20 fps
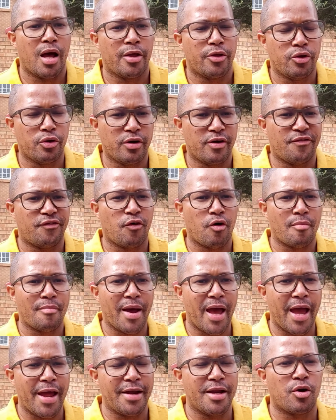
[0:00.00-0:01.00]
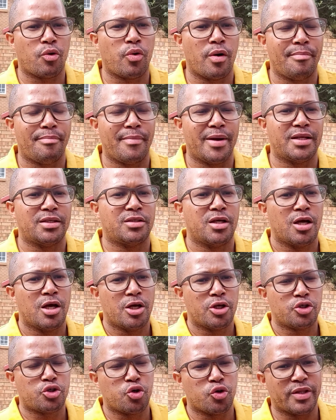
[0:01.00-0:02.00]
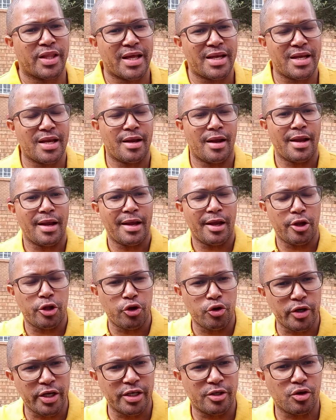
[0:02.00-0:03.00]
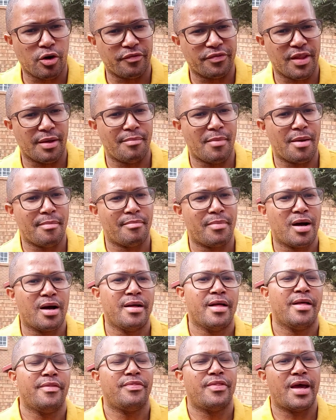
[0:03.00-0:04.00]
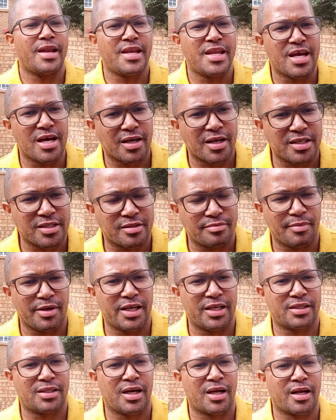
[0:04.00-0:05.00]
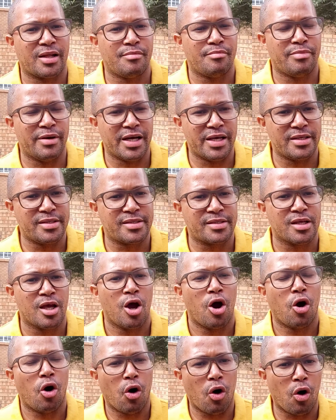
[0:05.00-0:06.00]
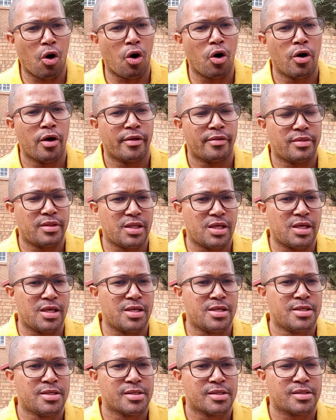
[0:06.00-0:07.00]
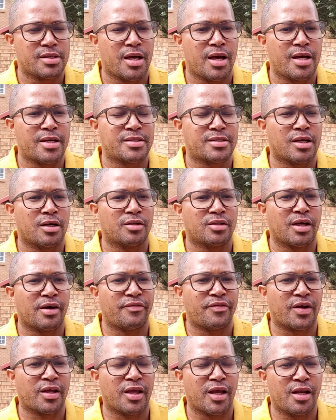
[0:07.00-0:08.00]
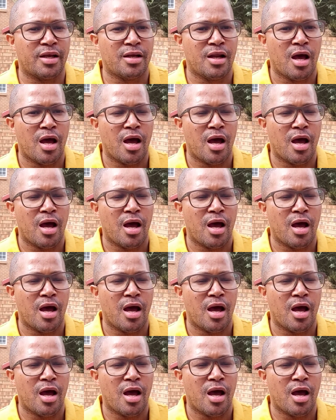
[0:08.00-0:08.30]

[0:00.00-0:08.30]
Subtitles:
uniform and equipment to the unit of the member, the nearest military base, or the South African